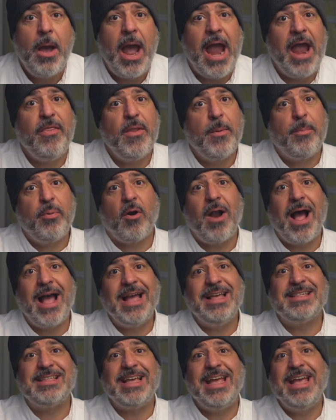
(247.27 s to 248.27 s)
And the
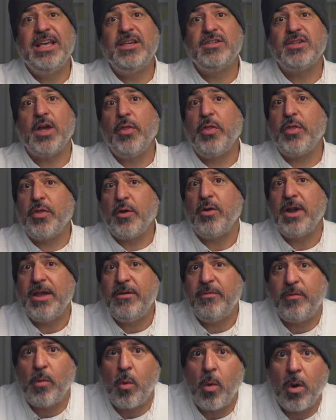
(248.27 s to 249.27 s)
price is
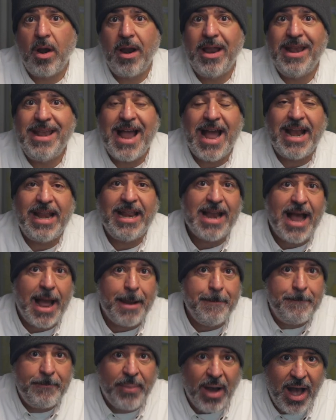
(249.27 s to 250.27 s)

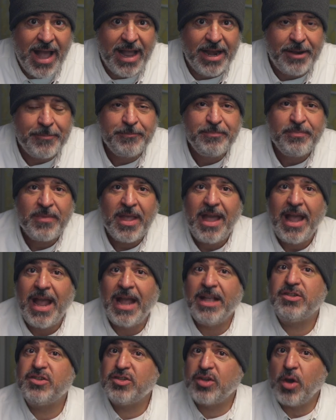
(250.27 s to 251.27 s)
$34.99, but
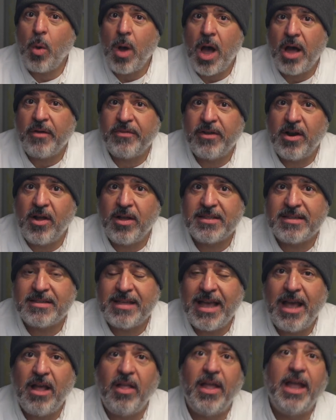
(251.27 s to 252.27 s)
it's so often on
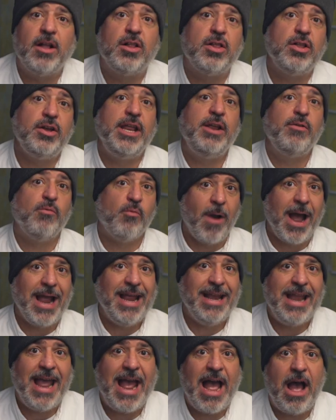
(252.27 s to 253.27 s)
sale, including
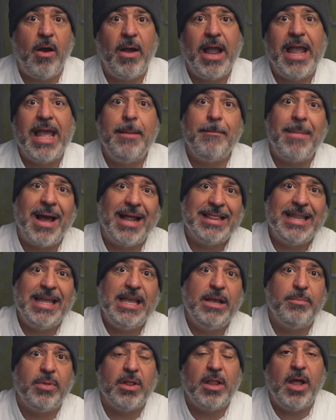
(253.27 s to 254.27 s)
right now in my
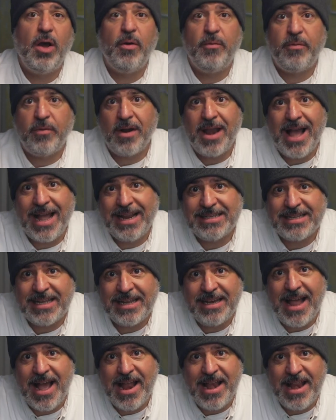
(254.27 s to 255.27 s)
link below for
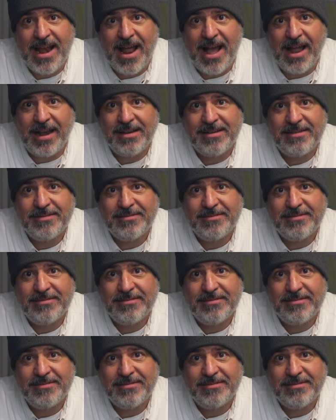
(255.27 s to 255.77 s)
$19.99.